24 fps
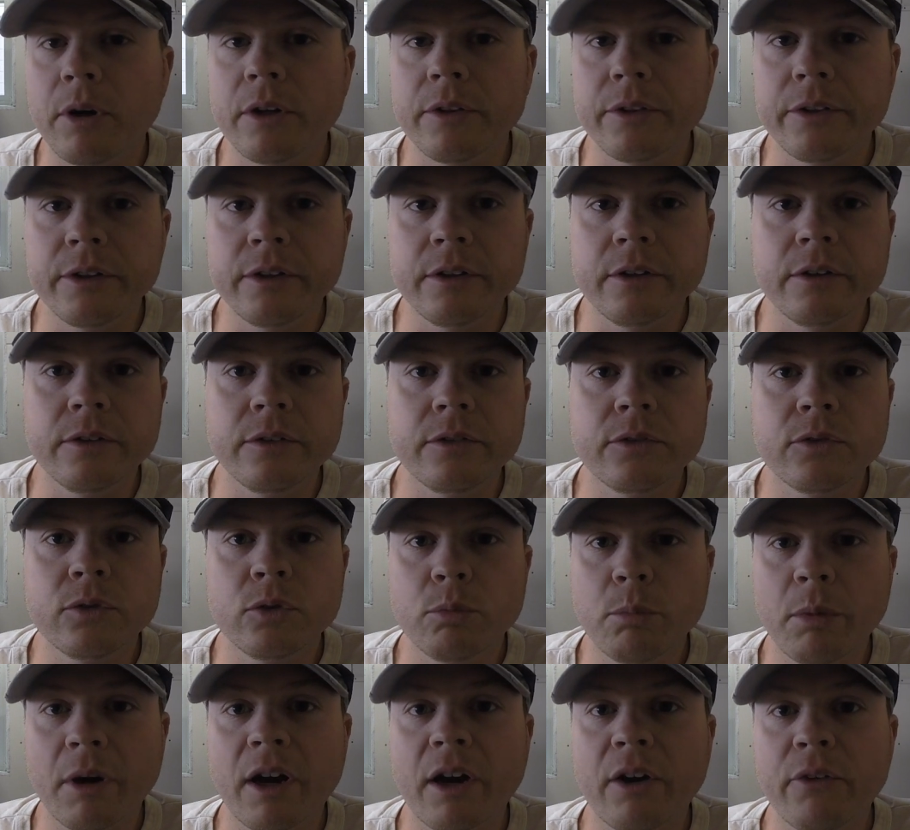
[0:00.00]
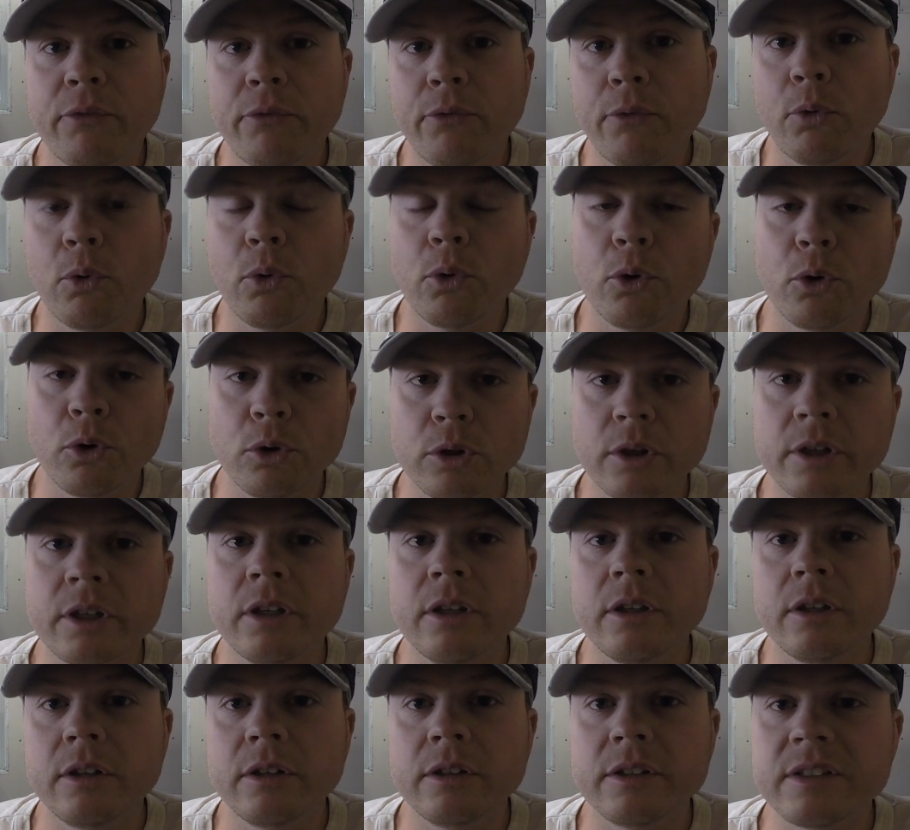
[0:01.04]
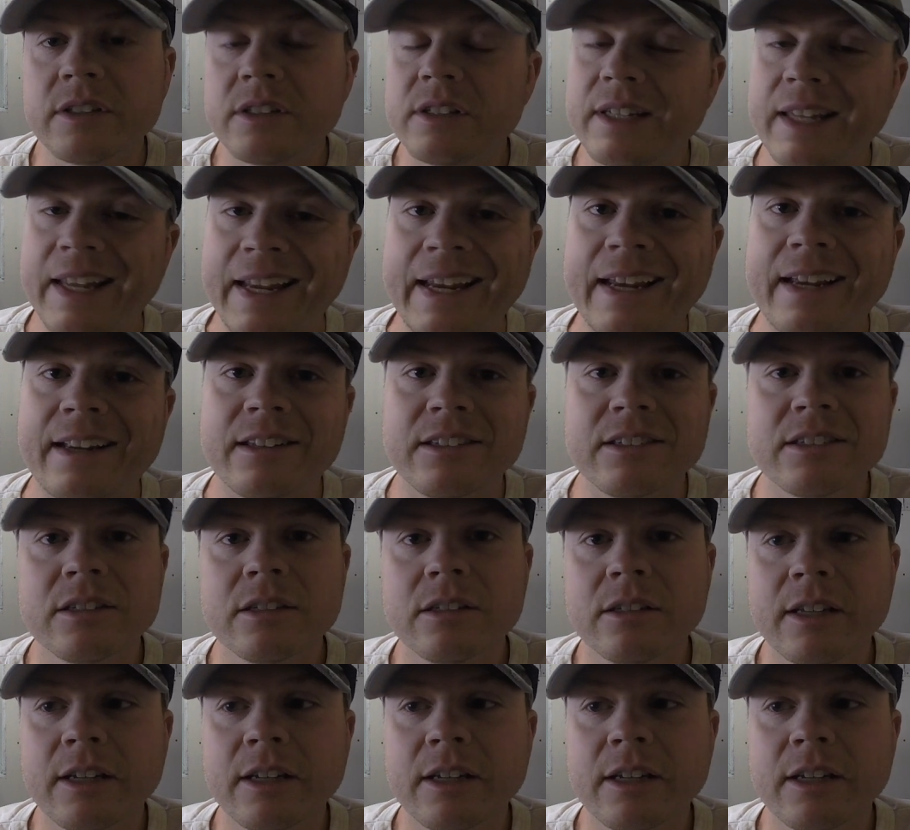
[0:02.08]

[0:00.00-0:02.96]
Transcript: on these two by four looking stands.